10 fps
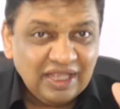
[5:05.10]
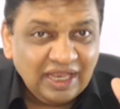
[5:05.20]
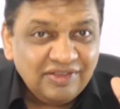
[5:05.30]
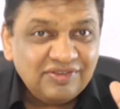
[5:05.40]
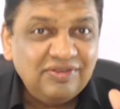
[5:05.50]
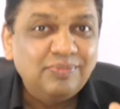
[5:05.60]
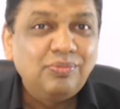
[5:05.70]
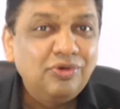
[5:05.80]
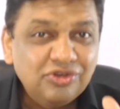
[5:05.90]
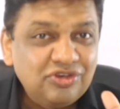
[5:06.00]
is the
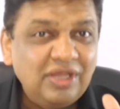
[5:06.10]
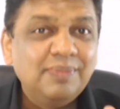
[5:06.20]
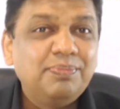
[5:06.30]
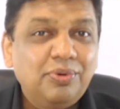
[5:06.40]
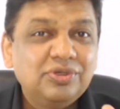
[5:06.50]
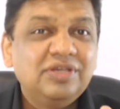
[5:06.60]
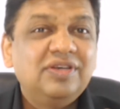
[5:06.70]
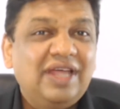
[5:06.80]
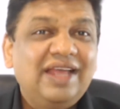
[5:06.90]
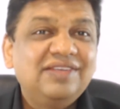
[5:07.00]
most important
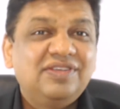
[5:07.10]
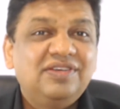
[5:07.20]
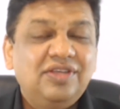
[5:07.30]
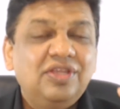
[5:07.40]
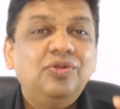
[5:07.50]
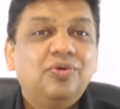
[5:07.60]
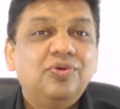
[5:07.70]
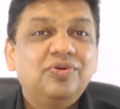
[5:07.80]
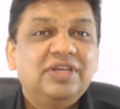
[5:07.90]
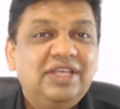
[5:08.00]
asset in your
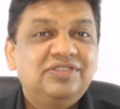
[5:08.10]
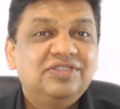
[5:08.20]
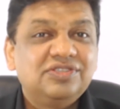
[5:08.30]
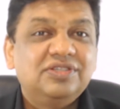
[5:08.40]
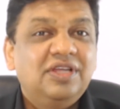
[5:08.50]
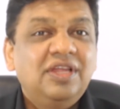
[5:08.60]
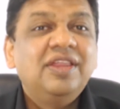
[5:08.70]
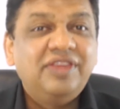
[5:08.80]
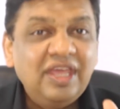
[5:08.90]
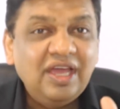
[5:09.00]
organization.
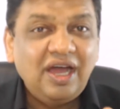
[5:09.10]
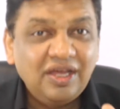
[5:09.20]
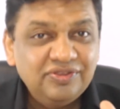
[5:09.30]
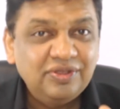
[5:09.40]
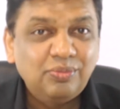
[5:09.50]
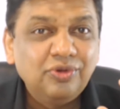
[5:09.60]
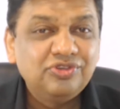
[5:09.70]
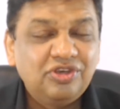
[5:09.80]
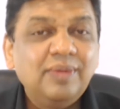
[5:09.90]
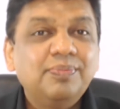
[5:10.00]
They are the most
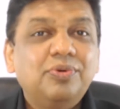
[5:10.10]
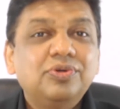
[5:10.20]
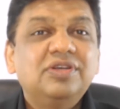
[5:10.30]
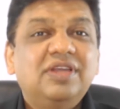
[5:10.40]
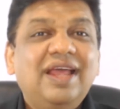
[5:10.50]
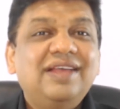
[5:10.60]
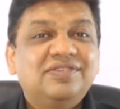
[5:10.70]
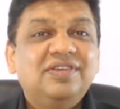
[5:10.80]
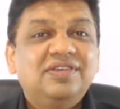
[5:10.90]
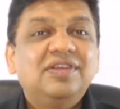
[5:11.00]
important
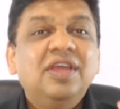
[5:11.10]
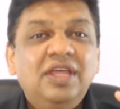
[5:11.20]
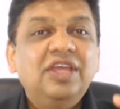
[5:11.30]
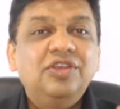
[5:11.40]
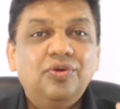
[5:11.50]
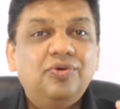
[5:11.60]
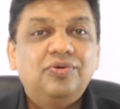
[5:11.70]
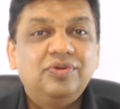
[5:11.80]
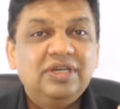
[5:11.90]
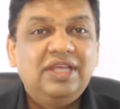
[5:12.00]
asset in your
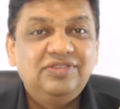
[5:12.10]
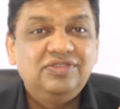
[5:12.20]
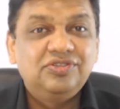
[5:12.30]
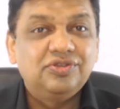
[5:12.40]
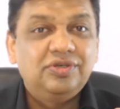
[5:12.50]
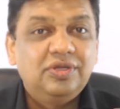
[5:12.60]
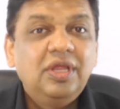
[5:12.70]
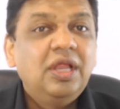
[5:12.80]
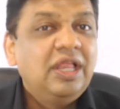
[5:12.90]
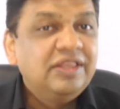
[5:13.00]
organization.
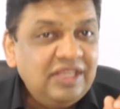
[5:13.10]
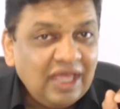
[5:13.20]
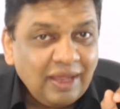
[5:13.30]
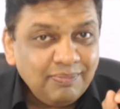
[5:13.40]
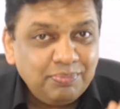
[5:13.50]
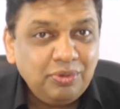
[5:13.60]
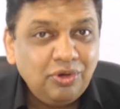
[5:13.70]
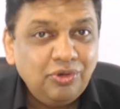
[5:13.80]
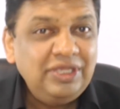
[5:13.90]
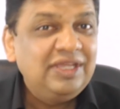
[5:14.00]
The
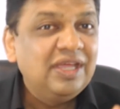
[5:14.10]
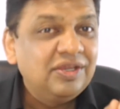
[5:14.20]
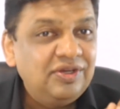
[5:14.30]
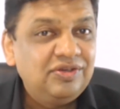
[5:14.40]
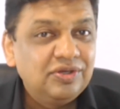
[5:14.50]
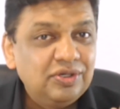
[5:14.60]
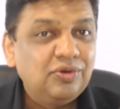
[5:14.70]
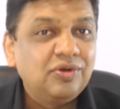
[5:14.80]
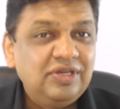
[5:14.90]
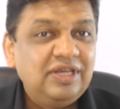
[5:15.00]
employee return
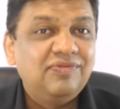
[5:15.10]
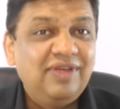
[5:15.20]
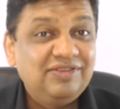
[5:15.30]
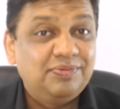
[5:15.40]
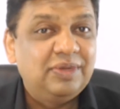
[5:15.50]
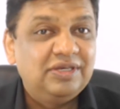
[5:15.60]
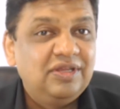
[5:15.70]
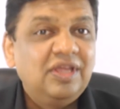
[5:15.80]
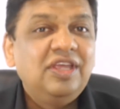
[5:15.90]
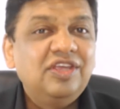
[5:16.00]
on investment
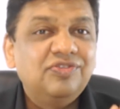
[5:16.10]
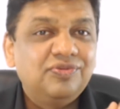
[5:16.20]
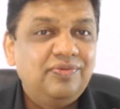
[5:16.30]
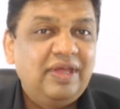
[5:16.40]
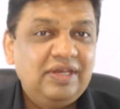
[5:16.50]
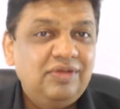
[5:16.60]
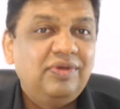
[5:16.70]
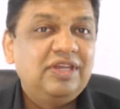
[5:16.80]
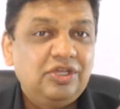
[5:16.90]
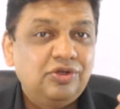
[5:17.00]
is very,
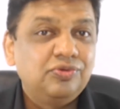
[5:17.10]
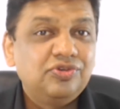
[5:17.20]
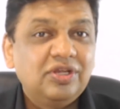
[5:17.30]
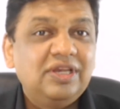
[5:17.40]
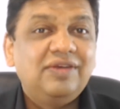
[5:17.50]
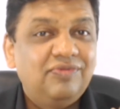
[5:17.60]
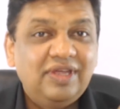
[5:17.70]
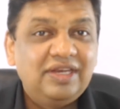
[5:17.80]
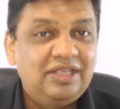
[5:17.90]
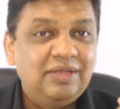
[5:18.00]
very crucial and
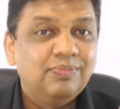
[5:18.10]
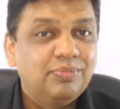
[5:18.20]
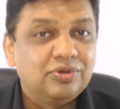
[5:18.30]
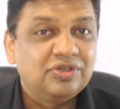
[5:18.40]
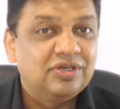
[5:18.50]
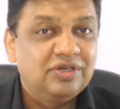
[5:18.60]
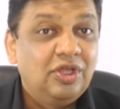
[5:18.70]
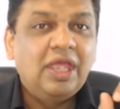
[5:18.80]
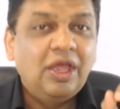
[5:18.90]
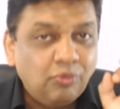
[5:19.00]
very important.
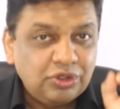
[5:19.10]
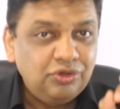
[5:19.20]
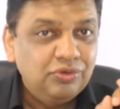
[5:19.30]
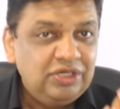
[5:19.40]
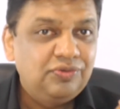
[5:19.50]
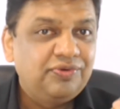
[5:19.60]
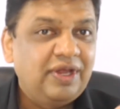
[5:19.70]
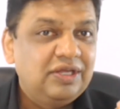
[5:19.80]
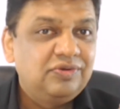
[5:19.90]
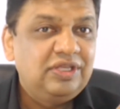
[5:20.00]
What you need to find
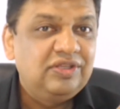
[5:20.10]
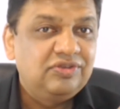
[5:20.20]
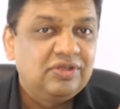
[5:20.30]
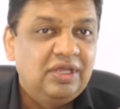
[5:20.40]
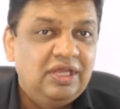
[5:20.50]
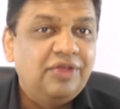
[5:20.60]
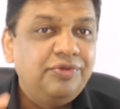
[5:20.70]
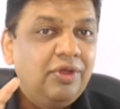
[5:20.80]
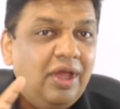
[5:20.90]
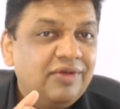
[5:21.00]
out is, if you
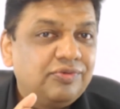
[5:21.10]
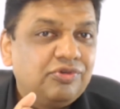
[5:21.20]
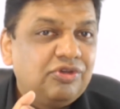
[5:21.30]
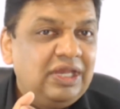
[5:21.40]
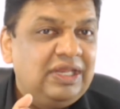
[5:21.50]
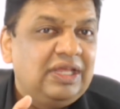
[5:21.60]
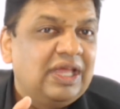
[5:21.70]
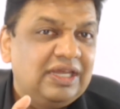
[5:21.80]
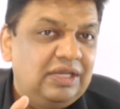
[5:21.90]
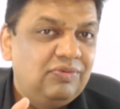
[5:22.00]
have training
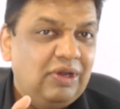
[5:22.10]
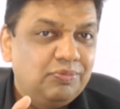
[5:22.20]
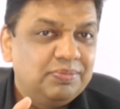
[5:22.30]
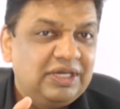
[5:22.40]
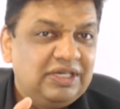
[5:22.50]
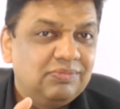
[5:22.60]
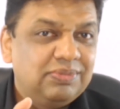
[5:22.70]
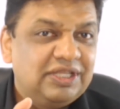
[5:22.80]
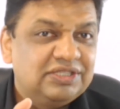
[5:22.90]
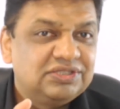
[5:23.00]
and development in
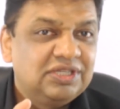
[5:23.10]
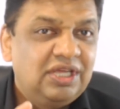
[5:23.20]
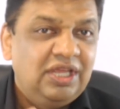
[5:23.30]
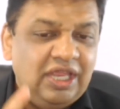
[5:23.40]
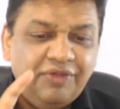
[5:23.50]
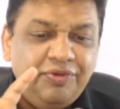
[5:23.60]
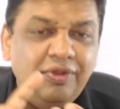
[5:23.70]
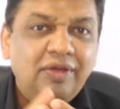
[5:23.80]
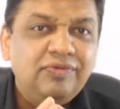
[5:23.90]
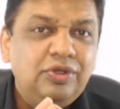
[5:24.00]
place, if you
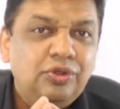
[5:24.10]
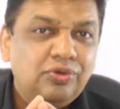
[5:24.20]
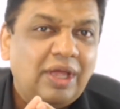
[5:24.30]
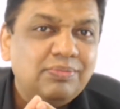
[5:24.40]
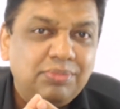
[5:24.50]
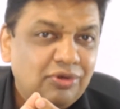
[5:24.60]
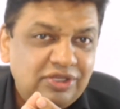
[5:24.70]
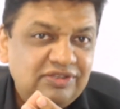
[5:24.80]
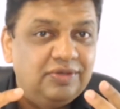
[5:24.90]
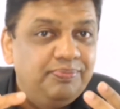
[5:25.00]
have new
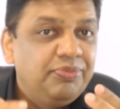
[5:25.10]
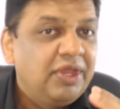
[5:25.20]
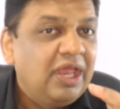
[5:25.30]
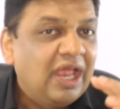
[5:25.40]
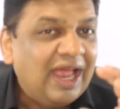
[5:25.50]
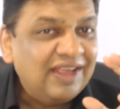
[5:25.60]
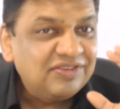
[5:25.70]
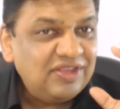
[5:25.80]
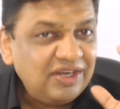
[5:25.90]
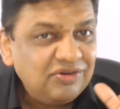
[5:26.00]
employees, has
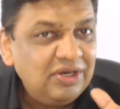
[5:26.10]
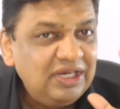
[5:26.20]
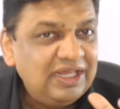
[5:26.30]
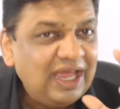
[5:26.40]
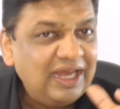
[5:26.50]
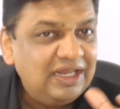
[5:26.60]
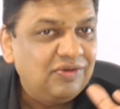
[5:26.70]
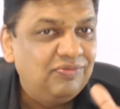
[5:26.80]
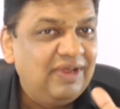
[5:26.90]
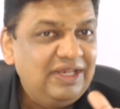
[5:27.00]
that really added
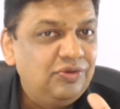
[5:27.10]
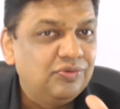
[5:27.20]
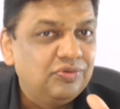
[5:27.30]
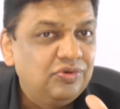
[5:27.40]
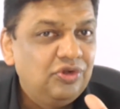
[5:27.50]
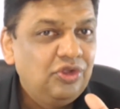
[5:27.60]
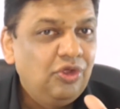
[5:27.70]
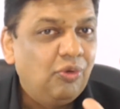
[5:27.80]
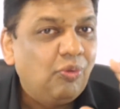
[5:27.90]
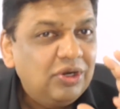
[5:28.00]
value?
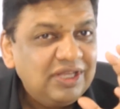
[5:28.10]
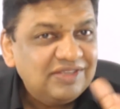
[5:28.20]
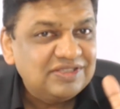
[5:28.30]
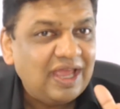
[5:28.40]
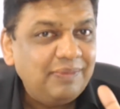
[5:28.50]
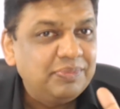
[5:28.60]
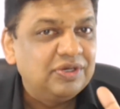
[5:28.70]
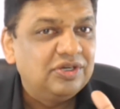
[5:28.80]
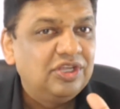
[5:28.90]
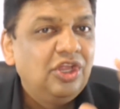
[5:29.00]
What has happened?
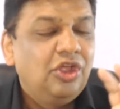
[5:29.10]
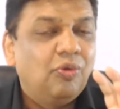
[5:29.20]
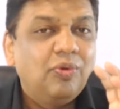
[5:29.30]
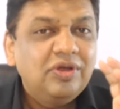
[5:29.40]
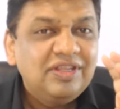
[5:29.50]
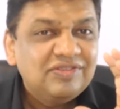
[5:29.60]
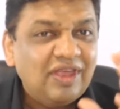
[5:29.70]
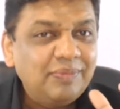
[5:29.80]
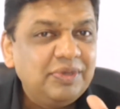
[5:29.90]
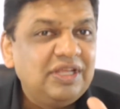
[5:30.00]
What is
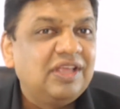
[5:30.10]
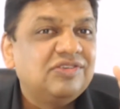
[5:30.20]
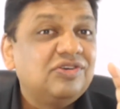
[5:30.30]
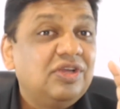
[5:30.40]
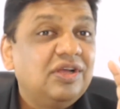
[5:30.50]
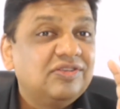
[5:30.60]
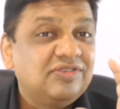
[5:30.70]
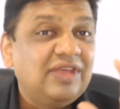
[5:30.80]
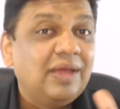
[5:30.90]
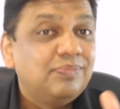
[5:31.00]
happening as regards
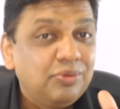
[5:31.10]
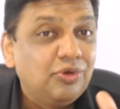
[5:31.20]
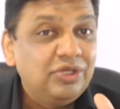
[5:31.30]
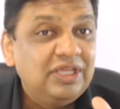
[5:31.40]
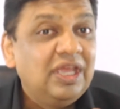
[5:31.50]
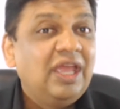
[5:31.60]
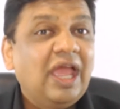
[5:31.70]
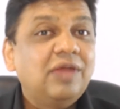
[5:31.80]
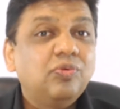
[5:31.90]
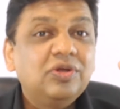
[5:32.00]
the employee,
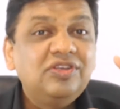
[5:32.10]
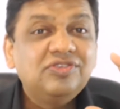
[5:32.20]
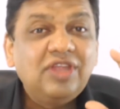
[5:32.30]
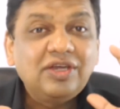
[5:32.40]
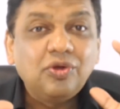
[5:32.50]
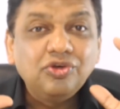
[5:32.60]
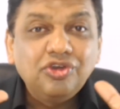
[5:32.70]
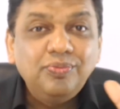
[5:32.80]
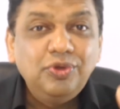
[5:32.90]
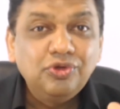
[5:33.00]
and what is that
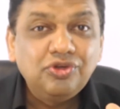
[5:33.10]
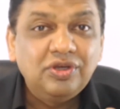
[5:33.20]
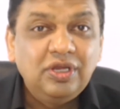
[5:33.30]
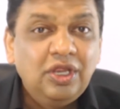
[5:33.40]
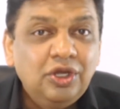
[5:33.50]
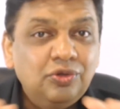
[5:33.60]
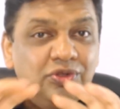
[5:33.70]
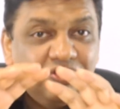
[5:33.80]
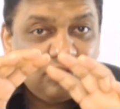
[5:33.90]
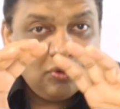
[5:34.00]
contribution to
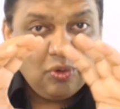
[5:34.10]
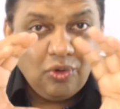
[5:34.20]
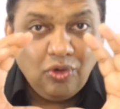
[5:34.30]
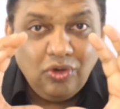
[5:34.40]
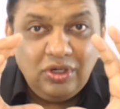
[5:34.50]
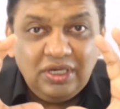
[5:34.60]
this whole